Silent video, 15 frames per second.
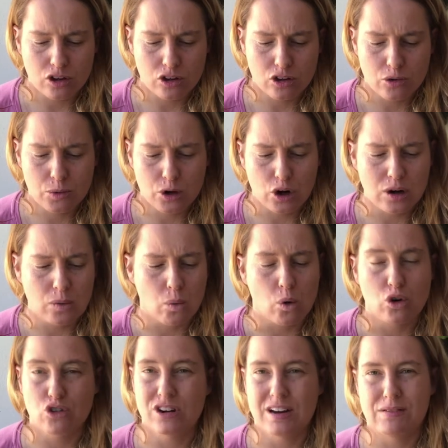you would only
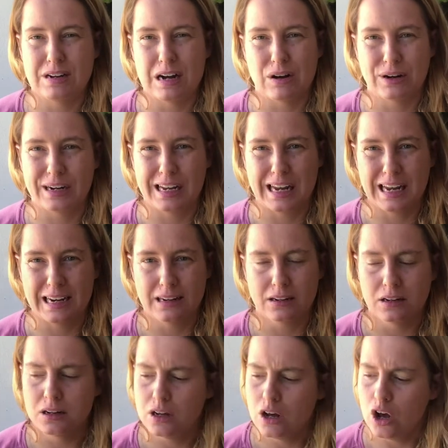water it every now and again.
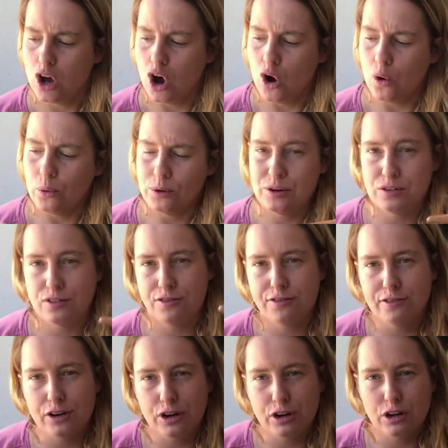Whereas a
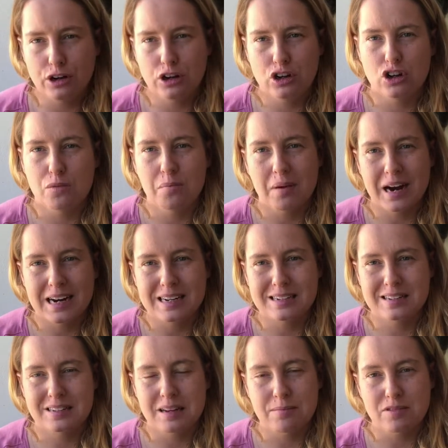fern, you might
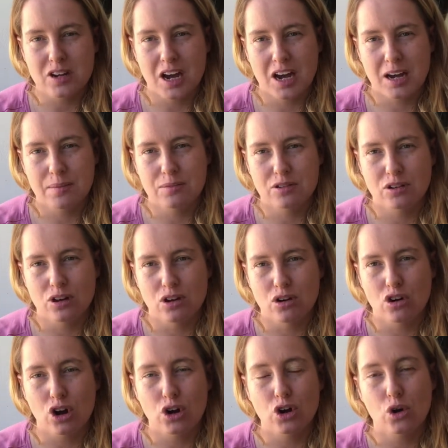sometimes
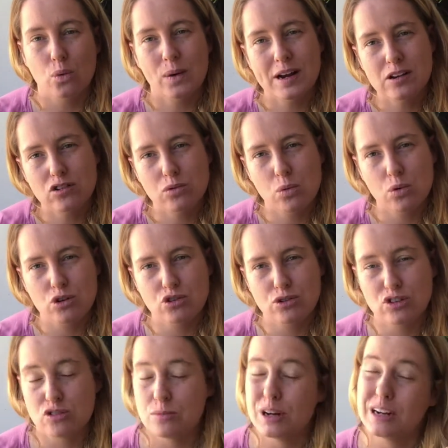not know when to water
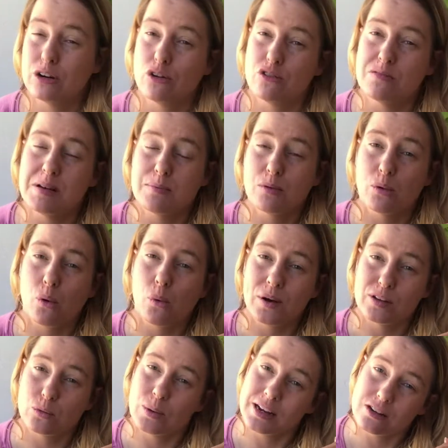it, you might not remember
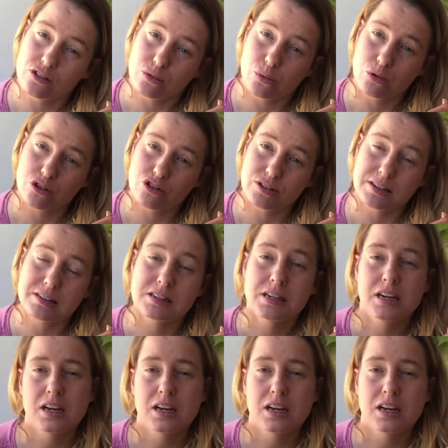always when to water it.